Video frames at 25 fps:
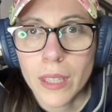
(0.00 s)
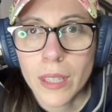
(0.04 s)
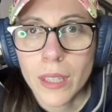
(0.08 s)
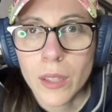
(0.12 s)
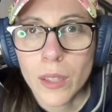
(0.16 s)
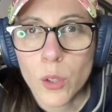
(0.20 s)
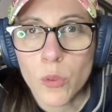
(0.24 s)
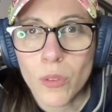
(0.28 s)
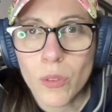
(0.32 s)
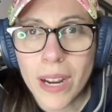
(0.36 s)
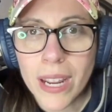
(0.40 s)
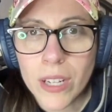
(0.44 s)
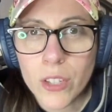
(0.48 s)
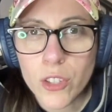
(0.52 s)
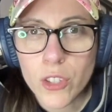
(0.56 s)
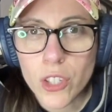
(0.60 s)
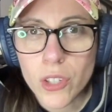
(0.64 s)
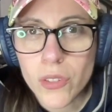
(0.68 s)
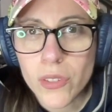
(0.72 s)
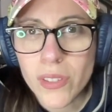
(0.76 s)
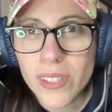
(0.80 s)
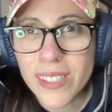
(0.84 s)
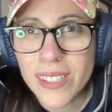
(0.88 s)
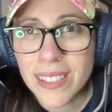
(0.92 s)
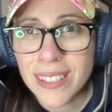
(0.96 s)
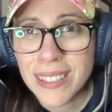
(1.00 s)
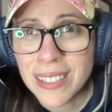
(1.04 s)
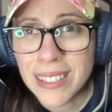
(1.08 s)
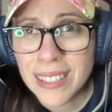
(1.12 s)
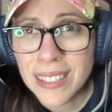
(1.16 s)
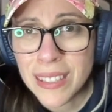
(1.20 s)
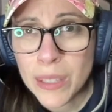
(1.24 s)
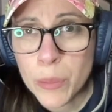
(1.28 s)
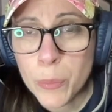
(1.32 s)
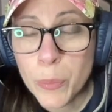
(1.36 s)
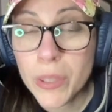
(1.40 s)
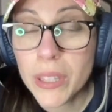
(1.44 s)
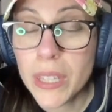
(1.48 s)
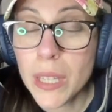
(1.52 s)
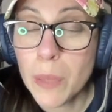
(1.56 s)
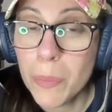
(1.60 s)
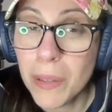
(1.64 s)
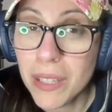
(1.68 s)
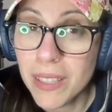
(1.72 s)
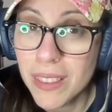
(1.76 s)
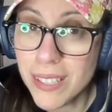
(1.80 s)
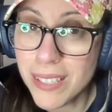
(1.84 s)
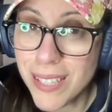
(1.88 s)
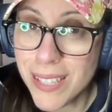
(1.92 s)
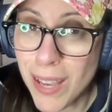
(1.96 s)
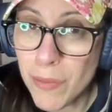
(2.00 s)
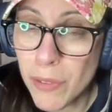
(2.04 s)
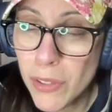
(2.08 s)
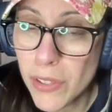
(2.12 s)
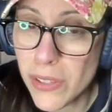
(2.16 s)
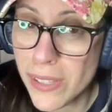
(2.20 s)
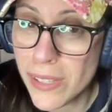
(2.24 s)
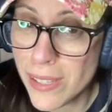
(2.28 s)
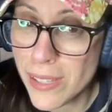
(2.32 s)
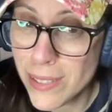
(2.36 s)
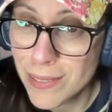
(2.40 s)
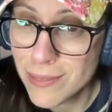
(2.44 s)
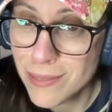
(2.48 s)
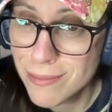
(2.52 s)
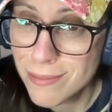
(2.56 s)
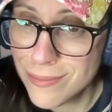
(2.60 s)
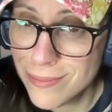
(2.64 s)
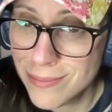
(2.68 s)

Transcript: The Rangers, eh, but they beat the Devils